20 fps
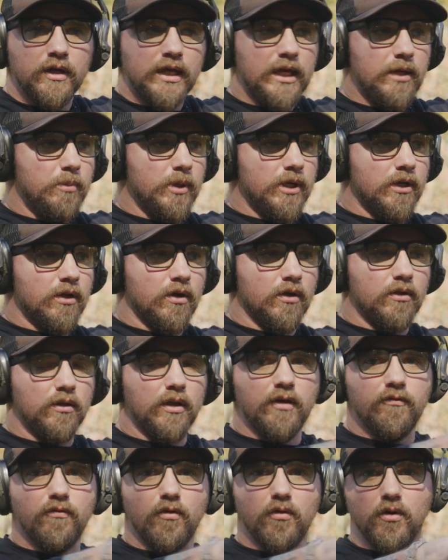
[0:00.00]
keeping it
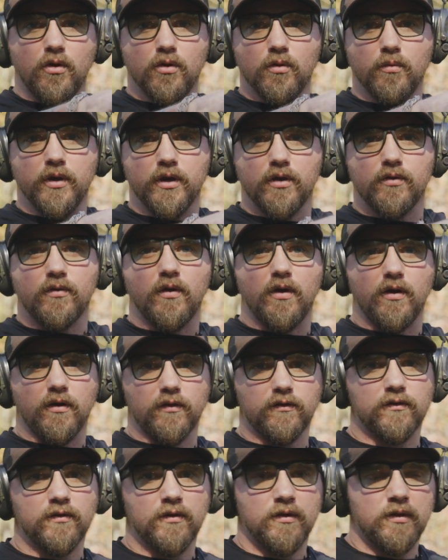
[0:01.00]
on level all the way
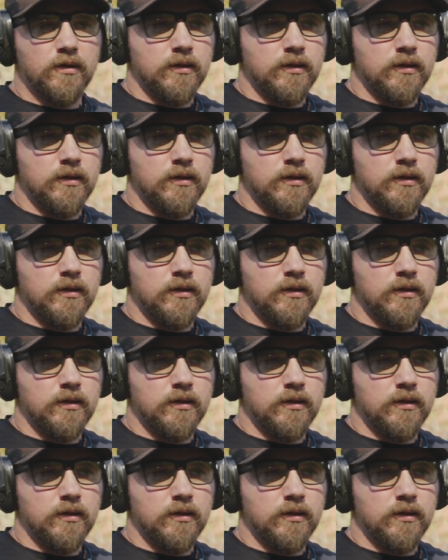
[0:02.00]
across.